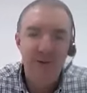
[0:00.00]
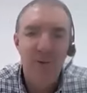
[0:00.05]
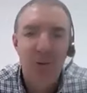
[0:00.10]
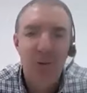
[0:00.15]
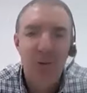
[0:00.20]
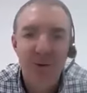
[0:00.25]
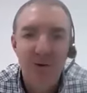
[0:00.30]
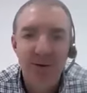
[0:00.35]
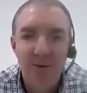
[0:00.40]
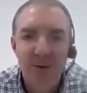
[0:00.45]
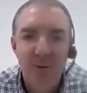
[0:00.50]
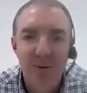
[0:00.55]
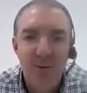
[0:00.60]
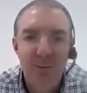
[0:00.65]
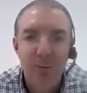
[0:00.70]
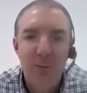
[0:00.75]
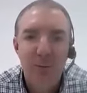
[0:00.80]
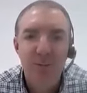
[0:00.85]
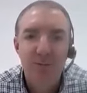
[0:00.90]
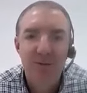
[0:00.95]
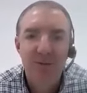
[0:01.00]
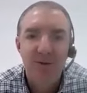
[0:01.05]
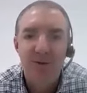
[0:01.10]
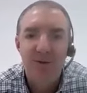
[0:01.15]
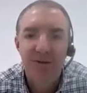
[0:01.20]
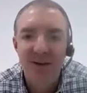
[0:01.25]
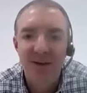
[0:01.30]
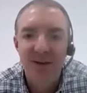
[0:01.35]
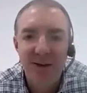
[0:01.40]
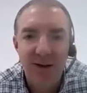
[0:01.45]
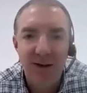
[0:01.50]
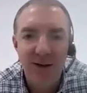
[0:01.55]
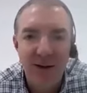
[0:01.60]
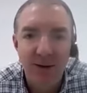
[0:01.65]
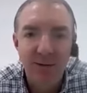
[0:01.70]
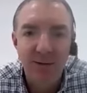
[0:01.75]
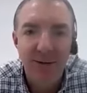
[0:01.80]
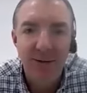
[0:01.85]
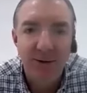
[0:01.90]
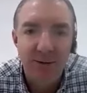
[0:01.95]
of what we do at Property
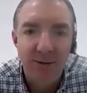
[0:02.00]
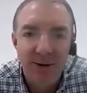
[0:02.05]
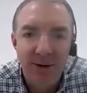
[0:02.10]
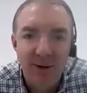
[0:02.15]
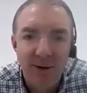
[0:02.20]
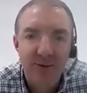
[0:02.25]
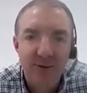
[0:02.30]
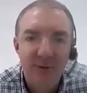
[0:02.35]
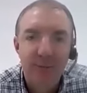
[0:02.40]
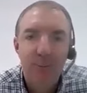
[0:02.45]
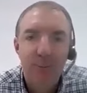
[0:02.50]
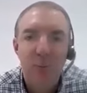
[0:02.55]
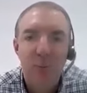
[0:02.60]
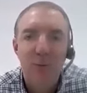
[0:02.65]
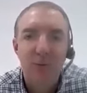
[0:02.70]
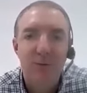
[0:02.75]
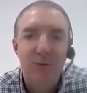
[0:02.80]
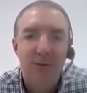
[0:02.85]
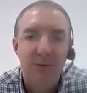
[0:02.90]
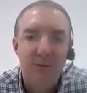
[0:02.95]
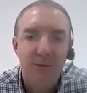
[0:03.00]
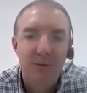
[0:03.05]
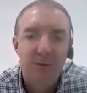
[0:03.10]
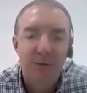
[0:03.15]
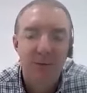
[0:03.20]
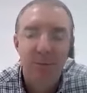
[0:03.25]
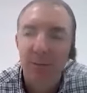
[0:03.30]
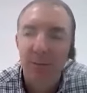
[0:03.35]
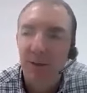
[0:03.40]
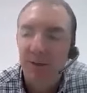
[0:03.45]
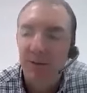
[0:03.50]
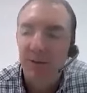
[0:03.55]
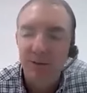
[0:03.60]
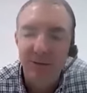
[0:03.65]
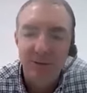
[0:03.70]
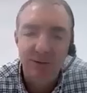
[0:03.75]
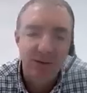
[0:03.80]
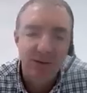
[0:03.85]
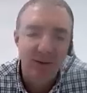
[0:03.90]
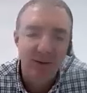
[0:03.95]
CEO, and I think that's an important place
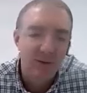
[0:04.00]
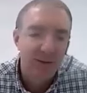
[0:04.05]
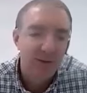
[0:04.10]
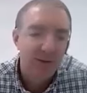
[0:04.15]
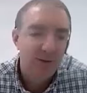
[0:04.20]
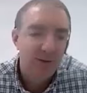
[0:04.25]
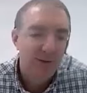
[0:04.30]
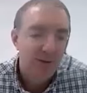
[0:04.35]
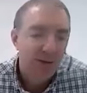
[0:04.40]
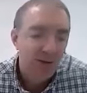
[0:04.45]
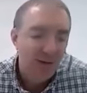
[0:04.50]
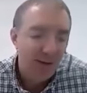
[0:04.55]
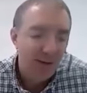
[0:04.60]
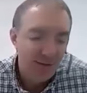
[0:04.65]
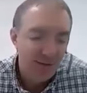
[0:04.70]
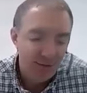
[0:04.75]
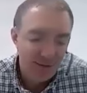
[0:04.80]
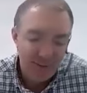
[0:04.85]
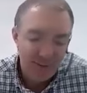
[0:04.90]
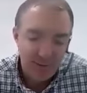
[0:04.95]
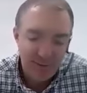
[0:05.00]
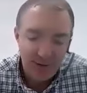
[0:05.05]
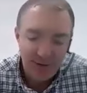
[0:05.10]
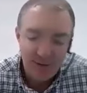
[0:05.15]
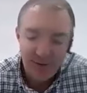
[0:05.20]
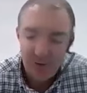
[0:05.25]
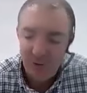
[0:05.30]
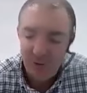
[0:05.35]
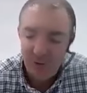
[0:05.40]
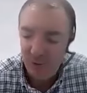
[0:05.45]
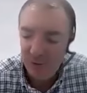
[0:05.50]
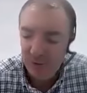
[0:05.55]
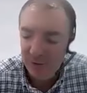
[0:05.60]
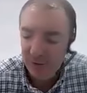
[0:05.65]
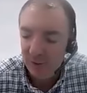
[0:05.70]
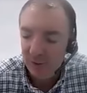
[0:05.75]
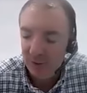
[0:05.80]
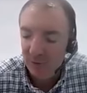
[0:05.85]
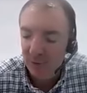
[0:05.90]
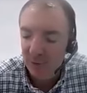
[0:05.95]
to start, is to make sure
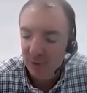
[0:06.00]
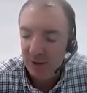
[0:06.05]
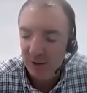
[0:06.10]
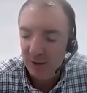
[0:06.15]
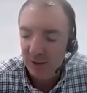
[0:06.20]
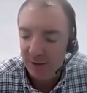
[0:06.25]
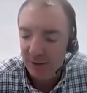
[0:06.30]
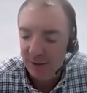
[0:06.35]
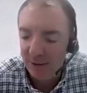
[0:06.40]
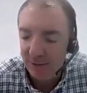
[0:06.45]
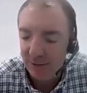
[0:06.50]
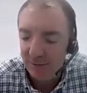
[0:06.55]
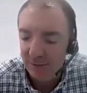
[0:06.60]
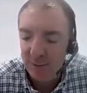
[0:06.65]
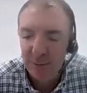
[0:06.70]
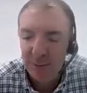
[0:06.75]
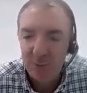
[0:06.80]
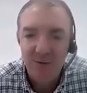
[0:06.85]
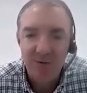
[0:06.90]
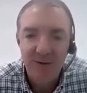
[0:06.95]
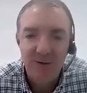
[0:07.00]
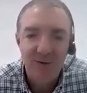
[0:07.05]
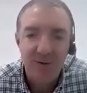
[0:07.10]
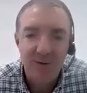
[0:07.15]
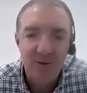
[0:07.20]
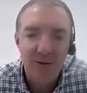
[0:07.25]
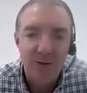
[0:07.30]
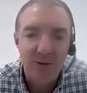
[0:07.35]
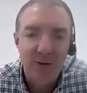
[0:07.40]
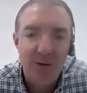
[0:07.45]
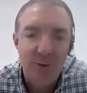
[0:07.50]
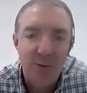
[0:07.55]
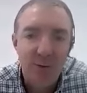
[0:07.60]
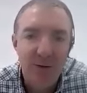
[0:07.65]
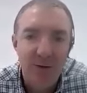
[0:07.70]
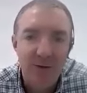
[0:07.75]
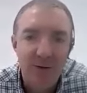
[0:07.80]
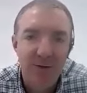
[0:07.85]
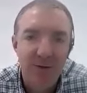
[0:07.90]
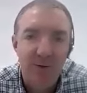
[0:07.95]
that we are representing you
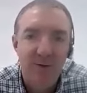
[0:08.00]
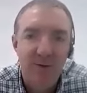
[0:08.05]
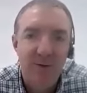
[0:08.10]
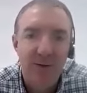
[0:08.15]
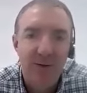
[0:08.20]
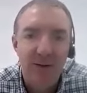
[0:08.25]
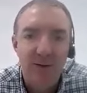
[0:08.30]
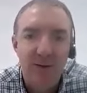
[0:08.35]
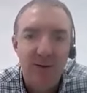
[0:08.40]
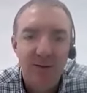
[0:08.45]
as the